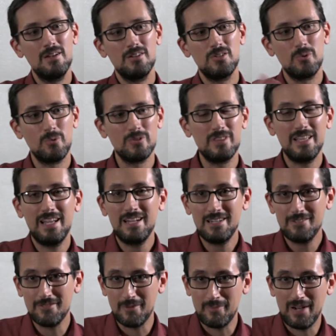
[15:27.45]
Toward the end
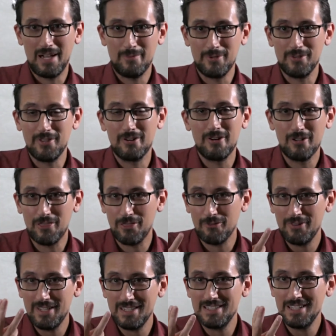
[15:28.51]
of the Bible, there are
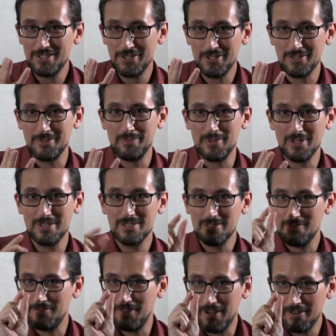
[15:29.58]
three additional books,
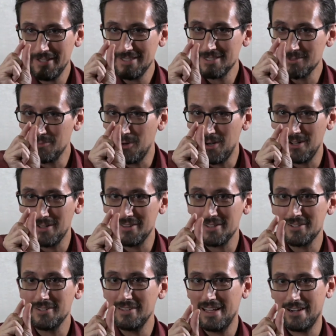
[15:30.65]
very small
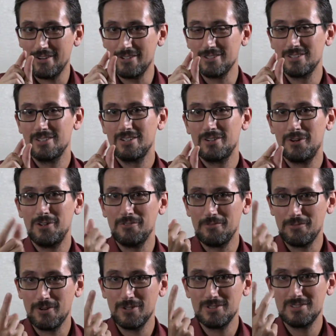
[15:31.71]
little letters, called
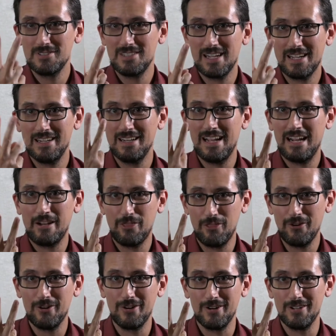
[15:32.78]
1st, 2nd, and
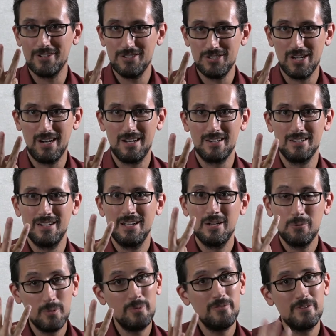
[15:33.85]
3rd John.
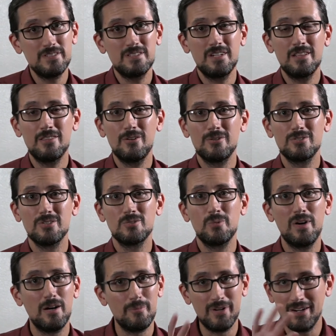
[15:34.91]
We'll be visiting those as
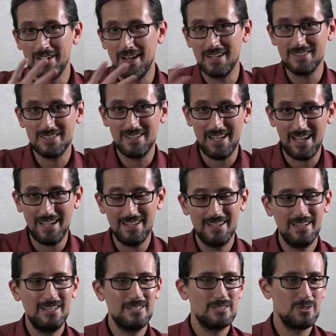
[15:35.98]
well, but not today.
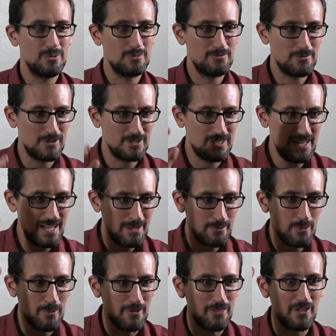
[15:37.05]
So for today, we
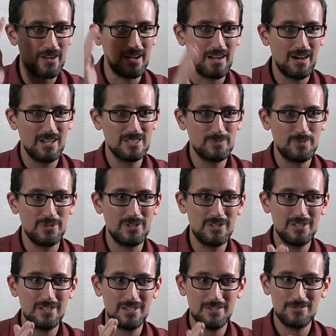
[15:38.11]
want the
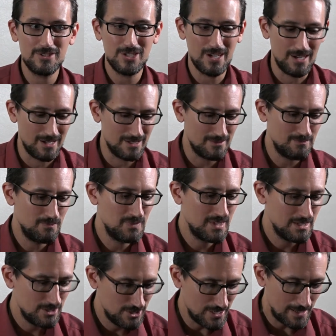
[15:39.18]
Gospel of John,
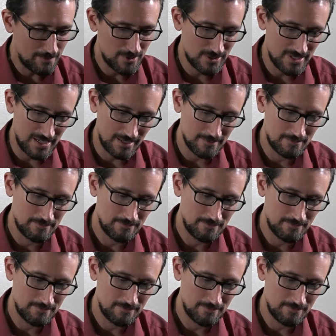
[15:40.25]
chapter 10.